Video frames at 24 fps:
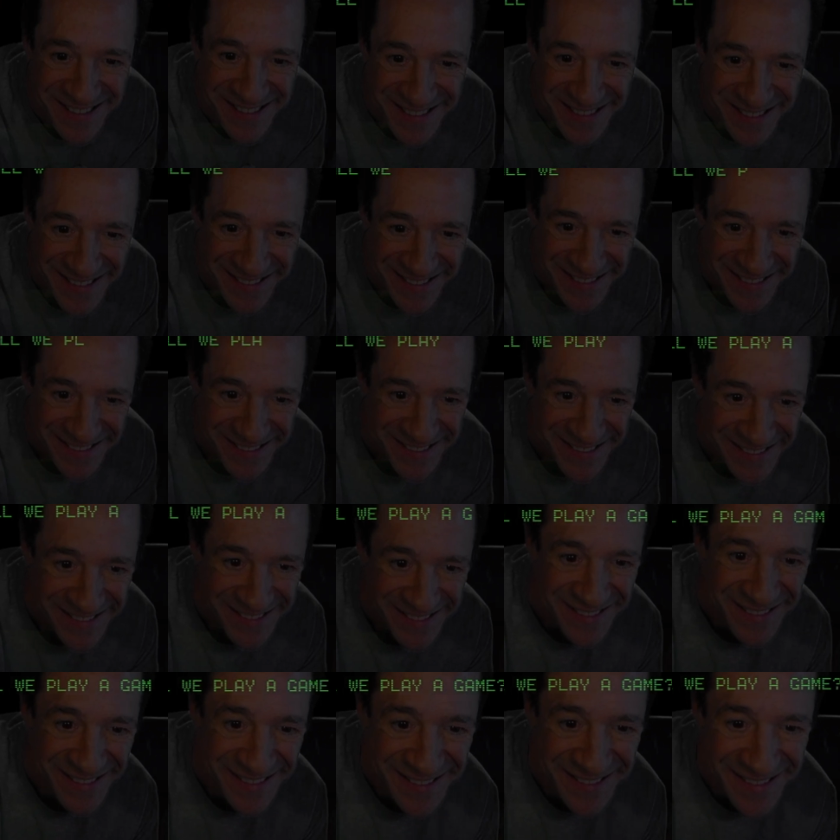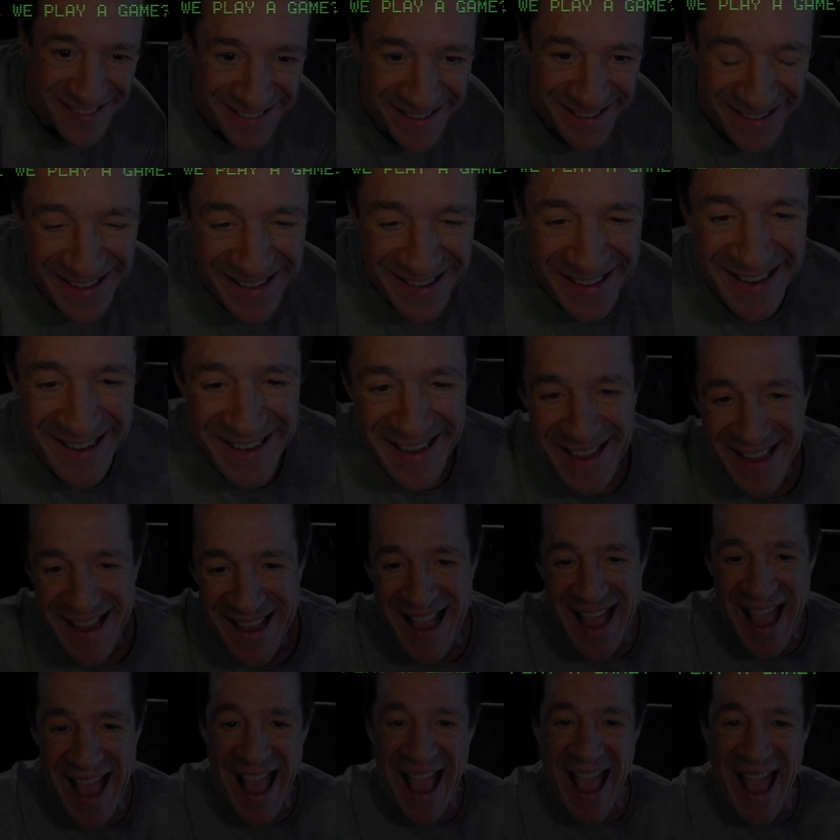Shall we play a game?
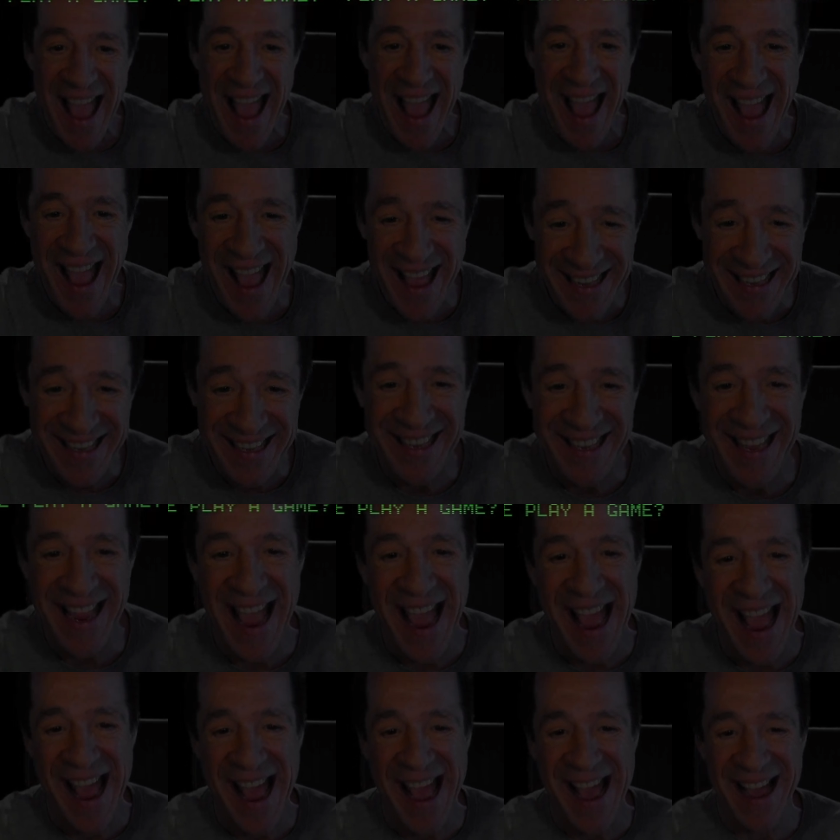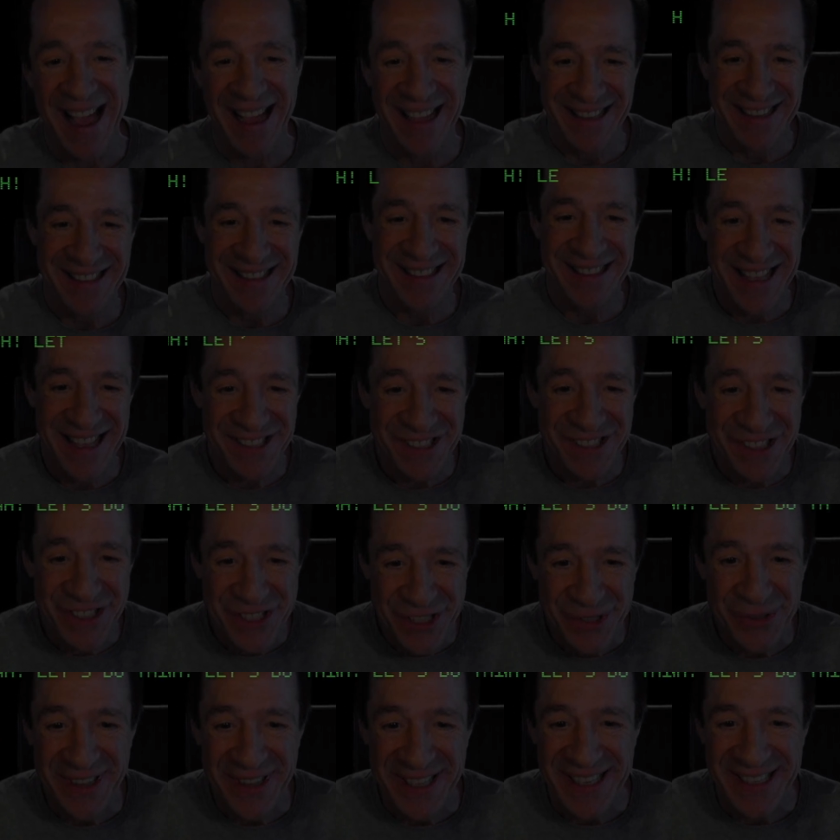Heck yeah. Let's
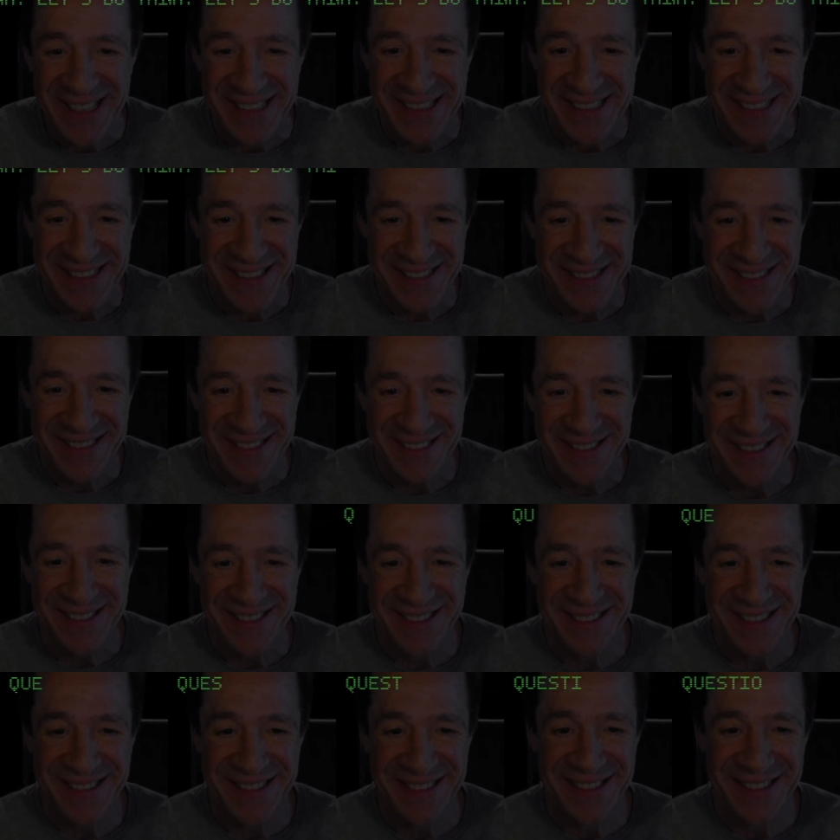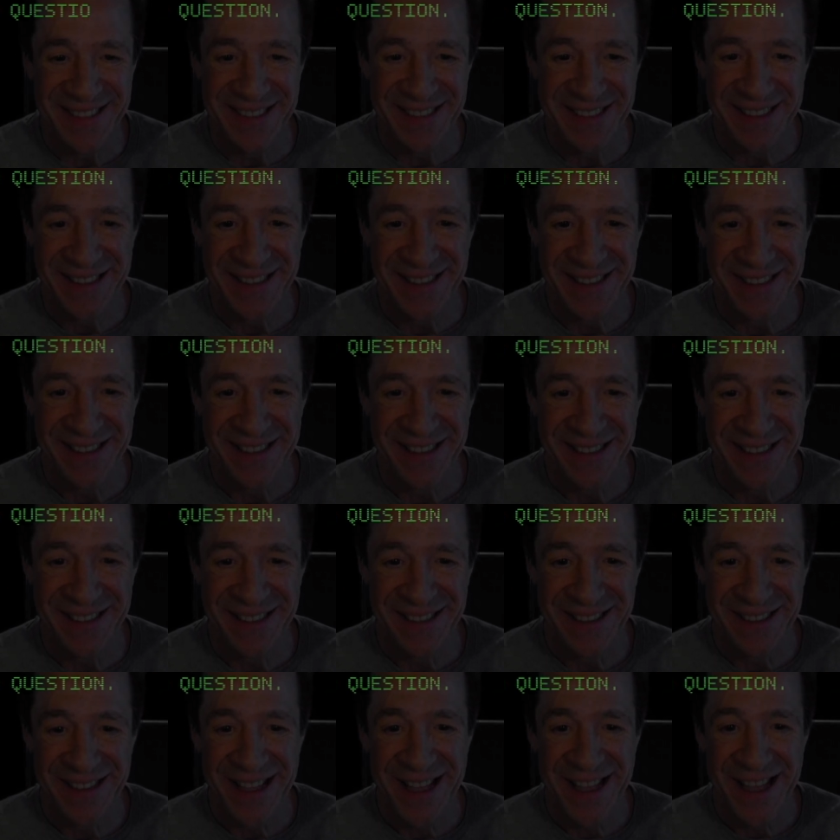do this. First, a question.
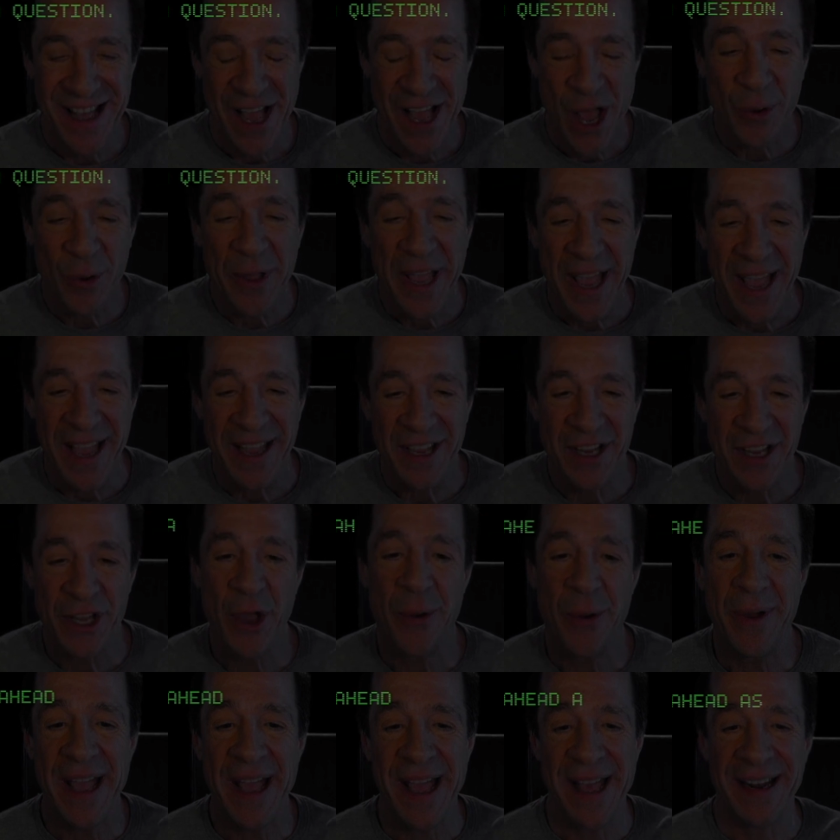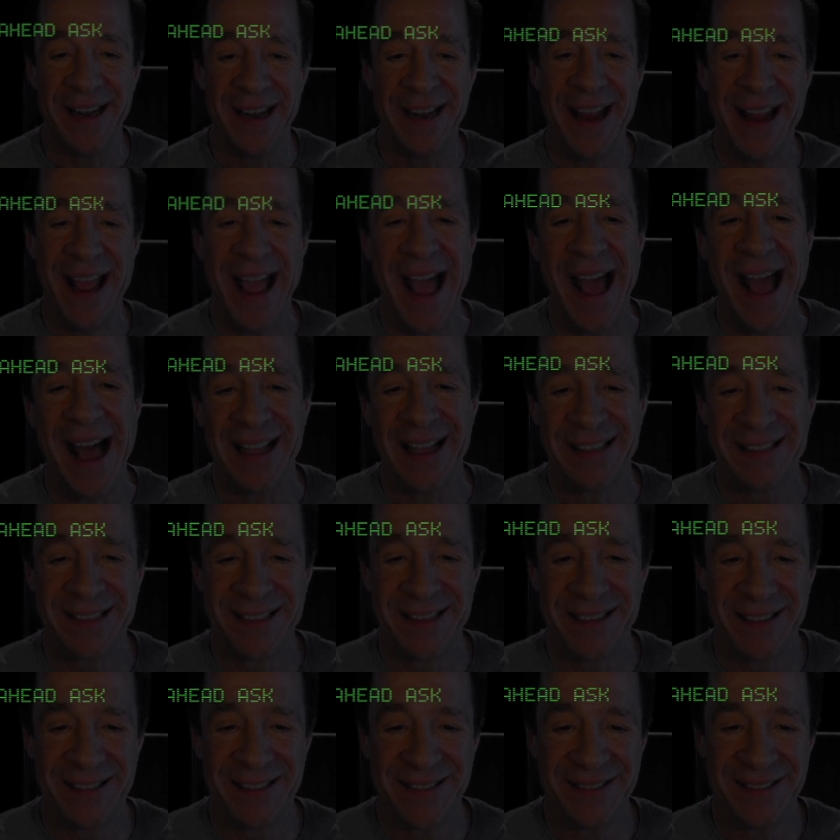Okay, go ahead. Ask.